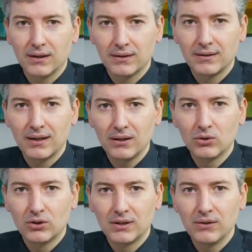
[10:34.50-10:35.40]

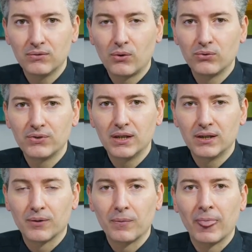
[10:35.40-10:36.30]
still being
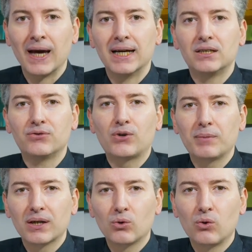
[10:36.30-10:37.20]
developed.
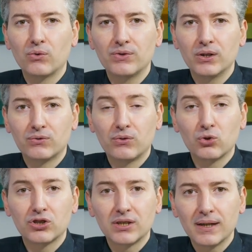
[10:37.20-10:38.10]
So I
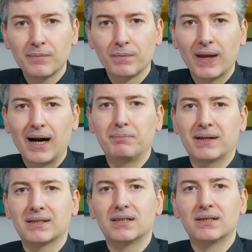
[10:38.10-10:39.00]
invite you
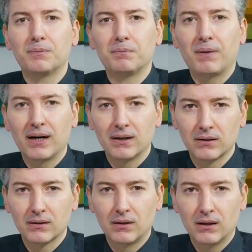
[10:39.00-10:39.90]
to
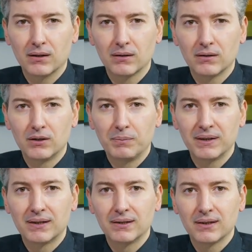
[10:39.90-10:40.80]
participate
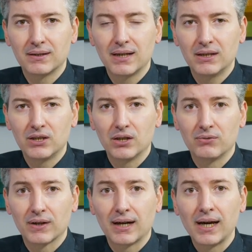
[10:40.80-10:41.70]
in
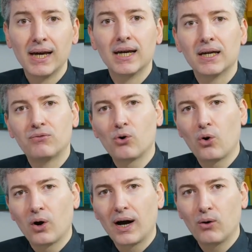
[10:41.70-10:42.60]
scientific
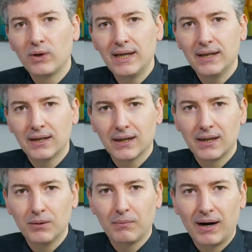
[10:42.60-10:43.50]
research. I'll
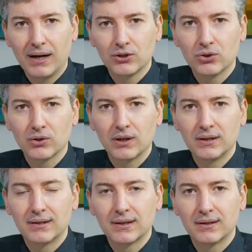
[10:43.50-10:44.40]
put a link below in
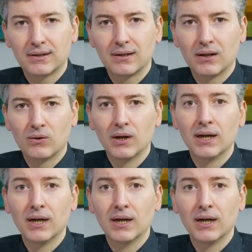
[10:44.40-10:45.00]
the description,